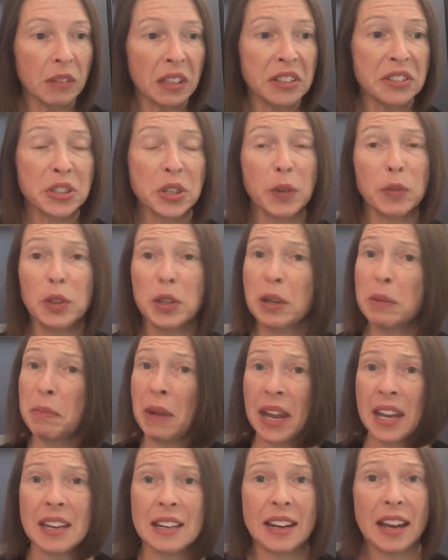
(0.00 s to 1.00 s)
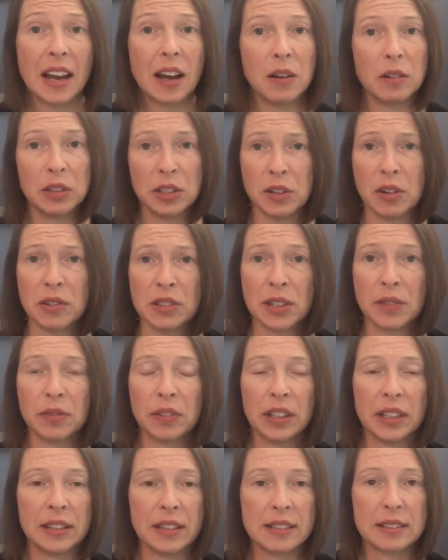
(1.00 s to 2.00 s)
And so if you can pay it now,
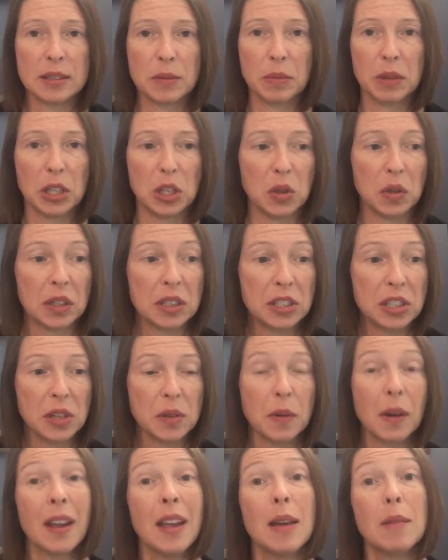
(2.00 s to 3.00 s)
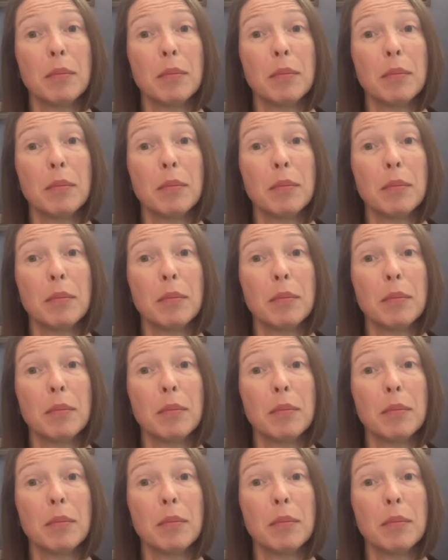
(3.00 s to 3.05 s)
definitely that's something you can do.